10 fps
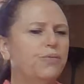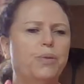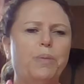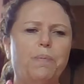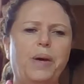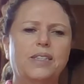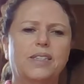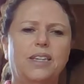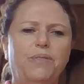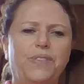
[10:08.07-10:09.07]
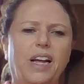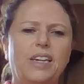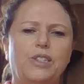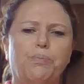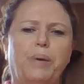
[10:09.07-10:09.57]
from the pesky
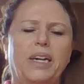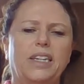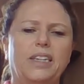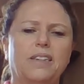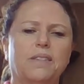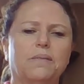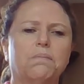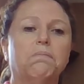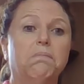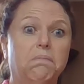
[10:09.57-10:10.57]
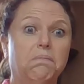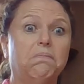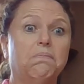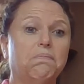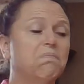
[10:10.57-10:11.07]
flies biting. Hmm.